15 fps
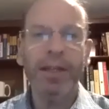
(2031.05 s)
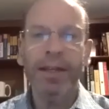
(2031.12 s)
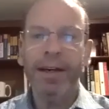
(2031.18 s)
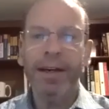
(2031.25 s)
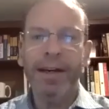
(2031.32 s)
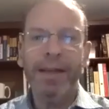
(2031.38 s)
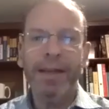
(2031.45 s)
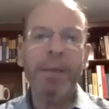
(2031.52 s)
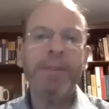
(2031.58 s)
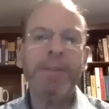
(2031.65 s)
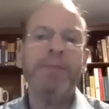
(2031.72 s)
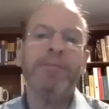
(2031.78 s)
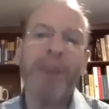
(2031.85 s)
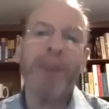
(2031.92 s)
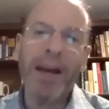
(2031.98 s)
and maybe
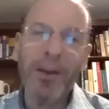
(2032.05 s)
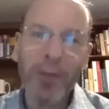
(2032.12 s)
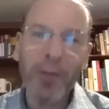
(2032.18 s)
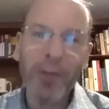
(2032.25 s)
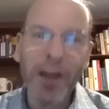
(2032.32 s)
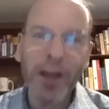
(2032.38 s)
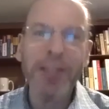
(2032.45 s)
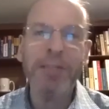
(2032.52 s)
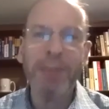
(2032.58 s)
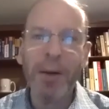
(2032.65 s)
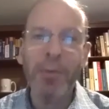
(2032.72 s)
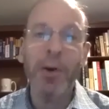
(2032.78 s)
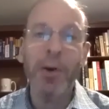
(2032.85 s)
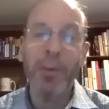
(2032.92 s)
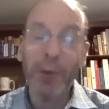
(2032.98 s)
some final thoughts
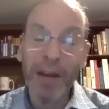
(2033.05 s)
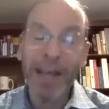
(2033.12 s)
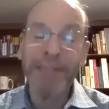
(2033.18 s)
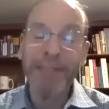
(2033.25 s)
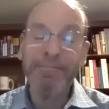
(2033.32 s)
about where we're at.